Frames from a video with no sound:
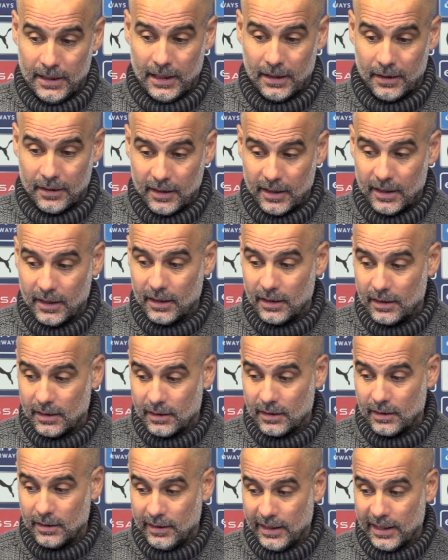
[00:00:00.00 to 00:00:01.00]

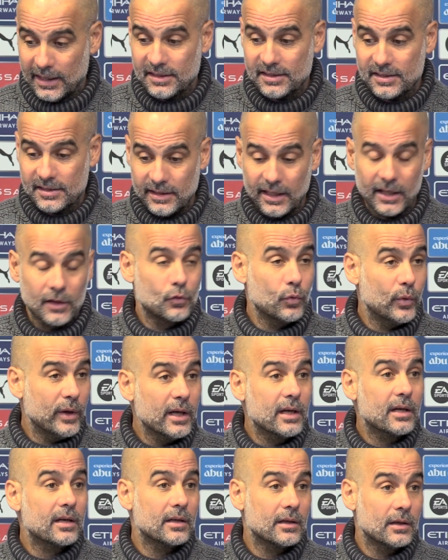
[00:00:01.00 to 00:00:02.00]
think next
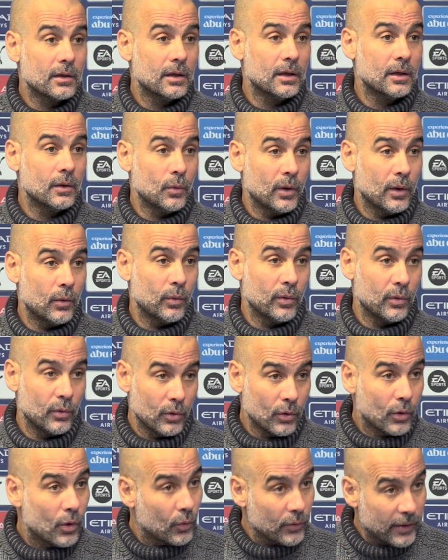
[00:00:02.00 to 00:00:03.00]
week, when we
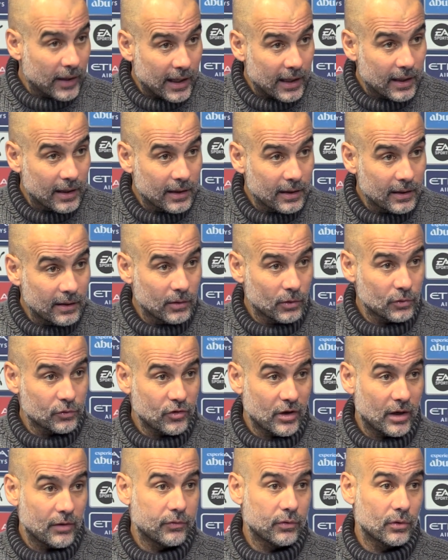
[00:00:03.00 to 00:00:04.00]
will go there in Old
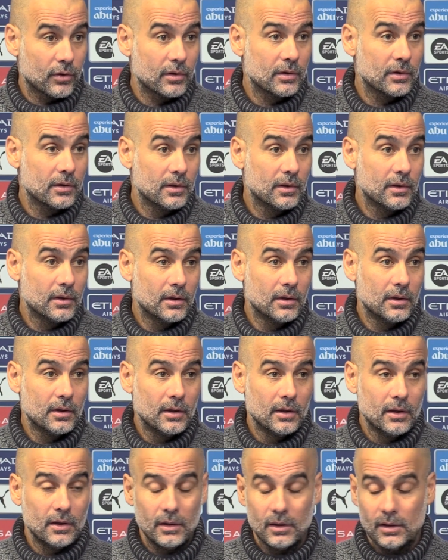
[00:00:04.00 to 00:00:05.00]
Trafford,
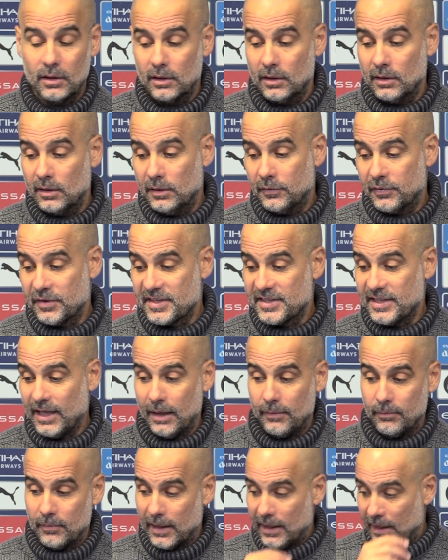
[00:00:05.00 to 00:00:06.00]
the first
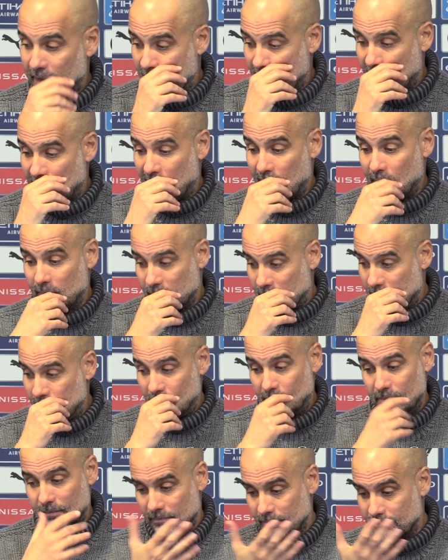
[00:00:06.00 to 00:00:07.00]
time, like, and
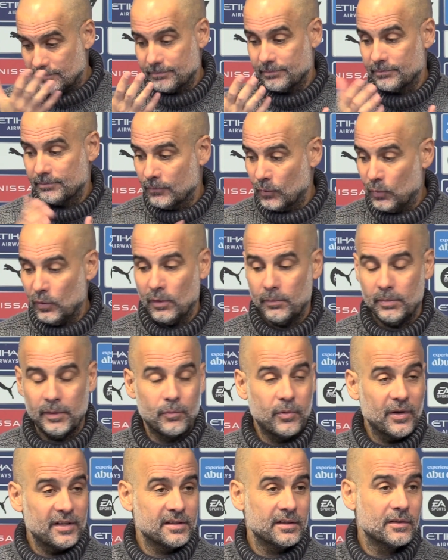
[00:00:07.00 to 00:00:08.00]
we will be
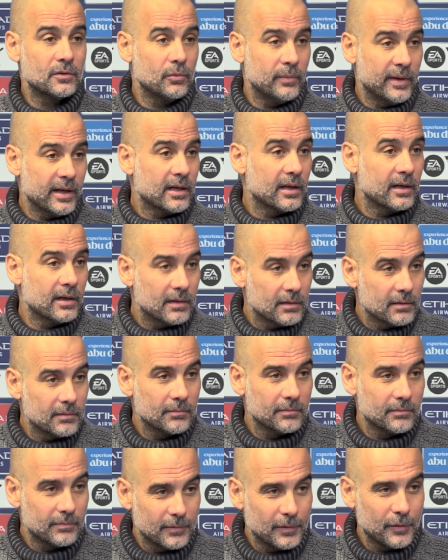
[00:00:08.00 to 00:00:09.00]
present to make a
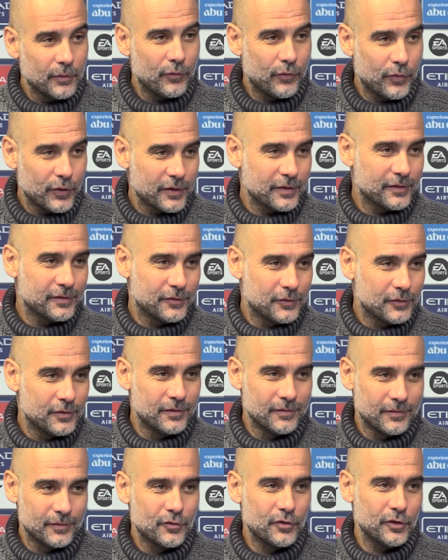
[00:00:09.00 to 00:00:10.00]
first
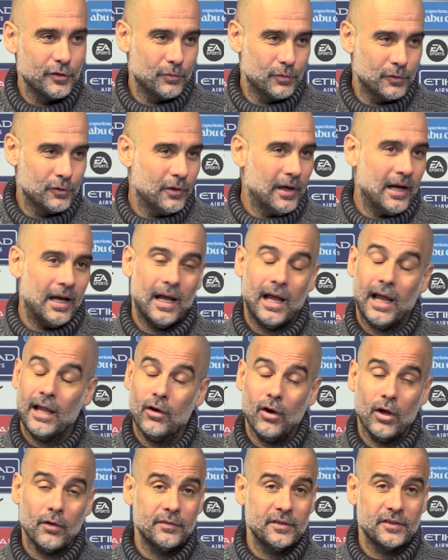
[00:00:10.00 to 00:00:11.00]
tribute. No, I
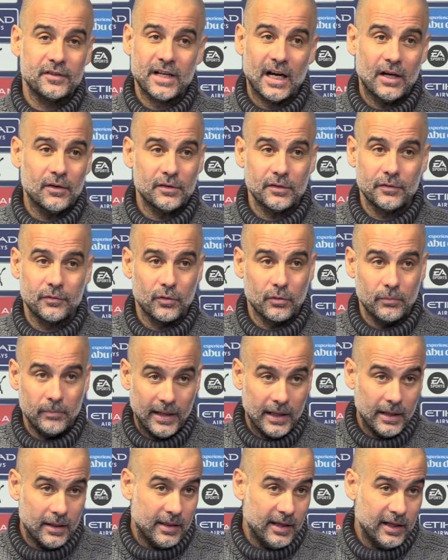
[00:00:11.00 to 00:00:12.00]
love this country for
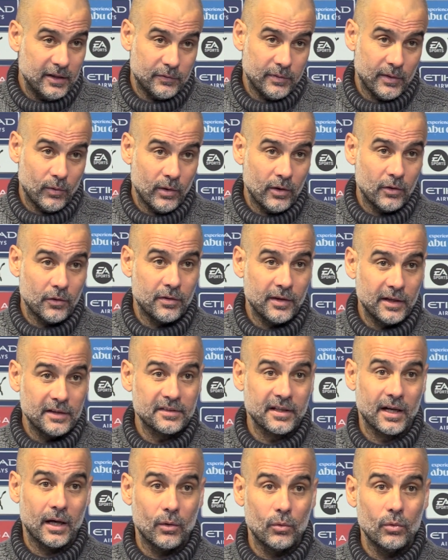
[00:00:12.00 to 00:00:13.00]
many things, but one of the
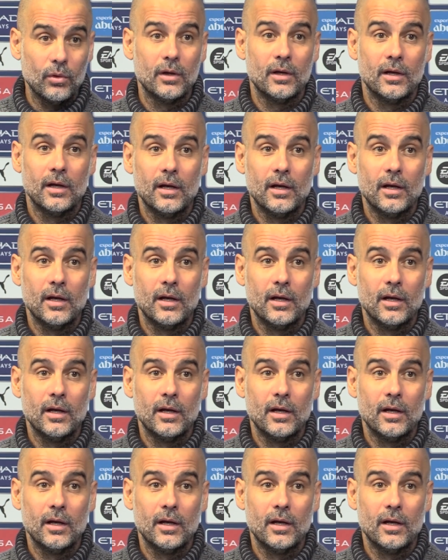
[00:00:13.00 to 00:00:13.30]
things how